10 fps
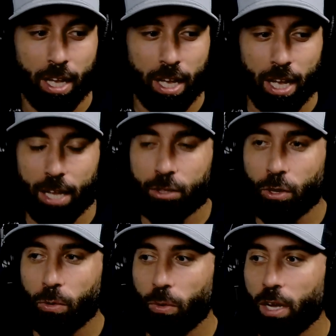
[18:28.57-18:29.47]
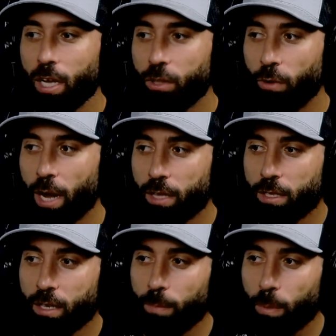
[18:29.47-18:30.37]
and so there has to
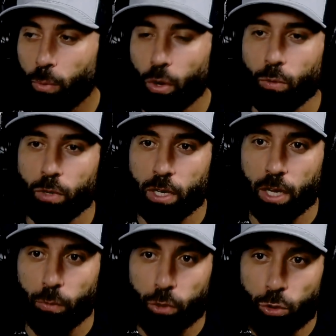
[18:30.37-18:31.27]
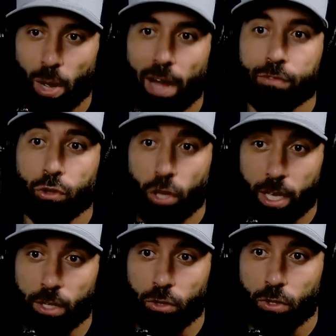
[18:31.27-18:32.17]
come a point when you have to
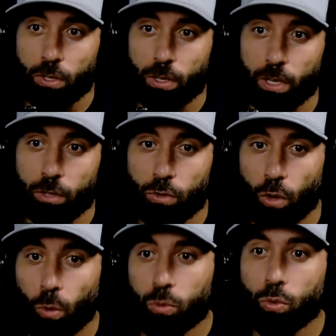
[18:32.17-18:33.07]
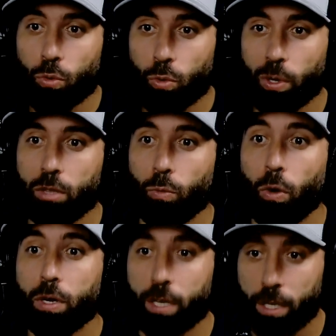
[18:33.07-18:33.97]
change, and so the old school quits
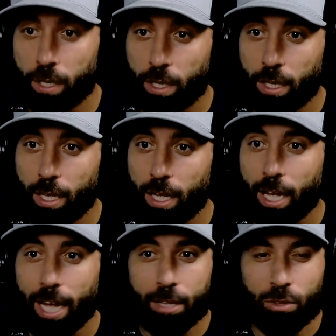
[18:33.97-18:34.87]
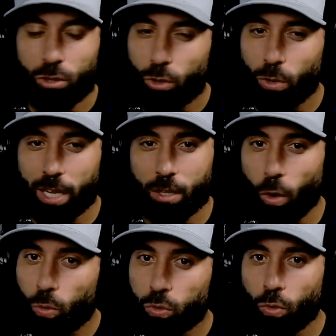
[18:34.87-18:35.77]
working. It's still like the
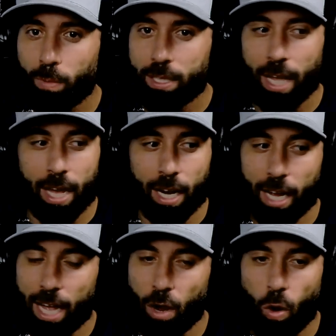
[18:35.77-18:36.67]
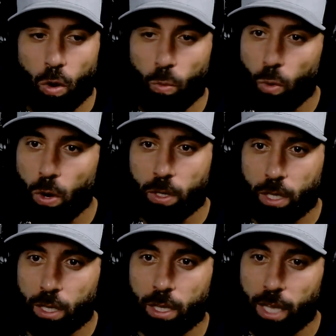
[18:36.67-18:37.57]
old school mentality, like, hey, hard work,
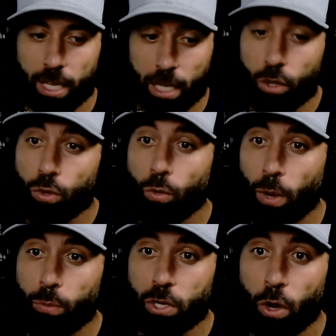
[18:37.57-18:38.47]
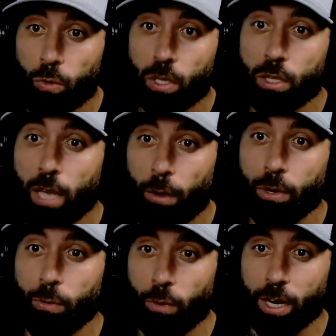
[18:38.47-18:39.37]
this is it. This is the way we know. This is how we're
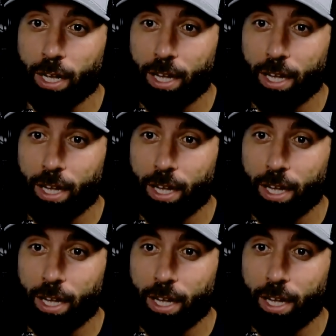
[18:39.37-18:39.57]
going to run it,